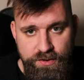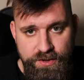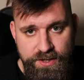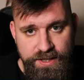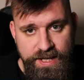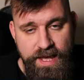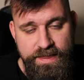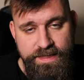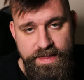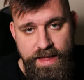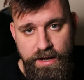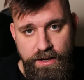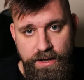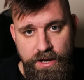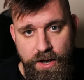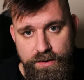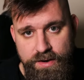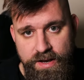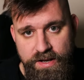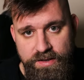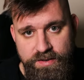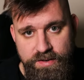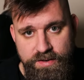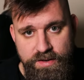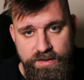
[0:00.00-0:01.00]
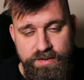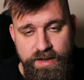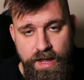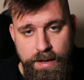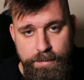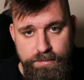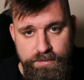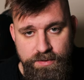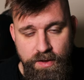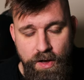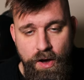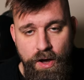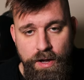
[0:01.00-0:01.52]
to get that codex at the
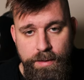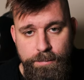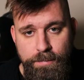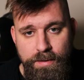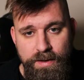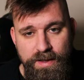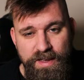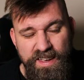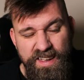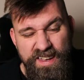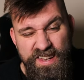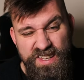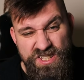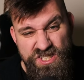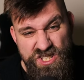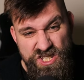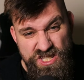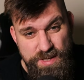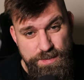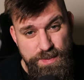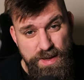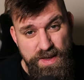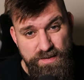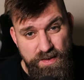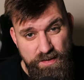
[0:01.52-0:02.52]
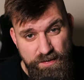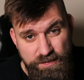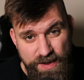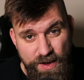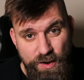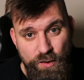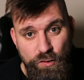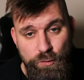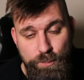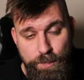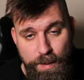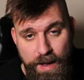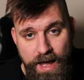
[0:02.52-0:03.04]
same time? It's just a bit of a
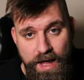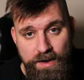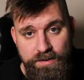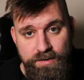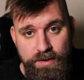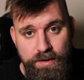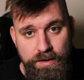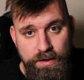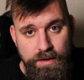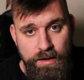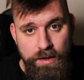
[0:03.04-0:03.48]
feels bad.